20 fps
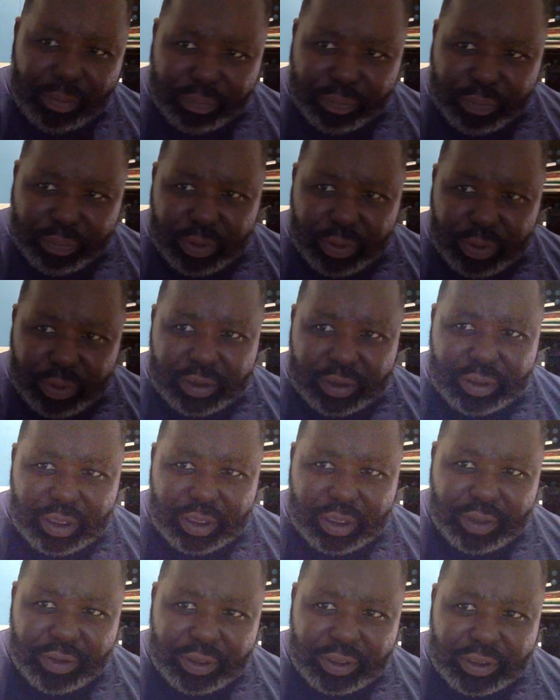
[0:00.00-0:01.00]
putting
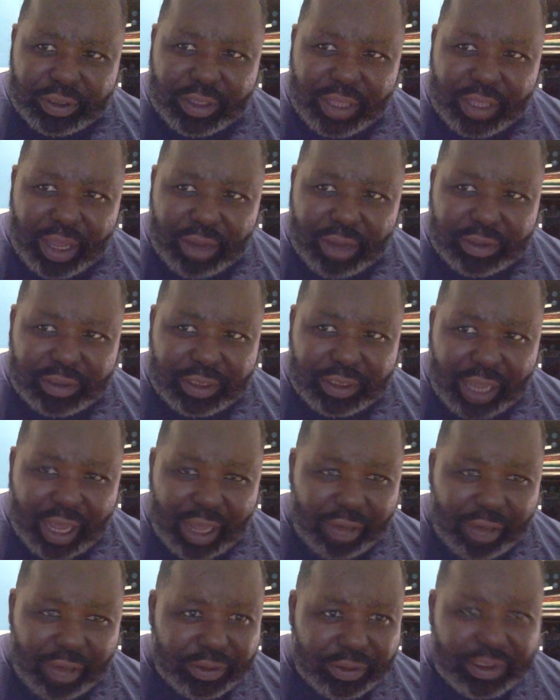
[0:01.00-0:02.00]
in this
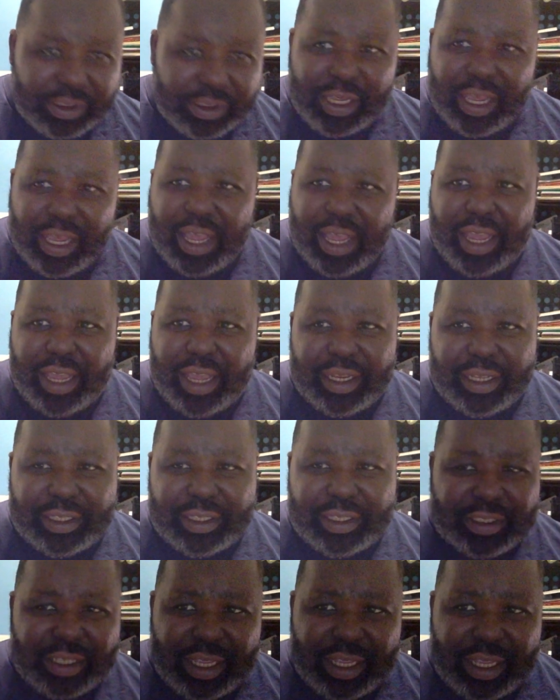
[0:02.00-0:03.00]
$1,000. And he
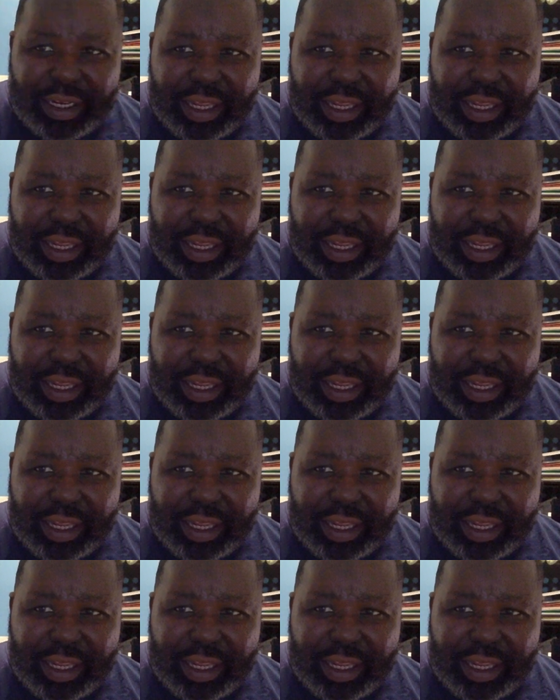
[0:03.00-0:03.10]
said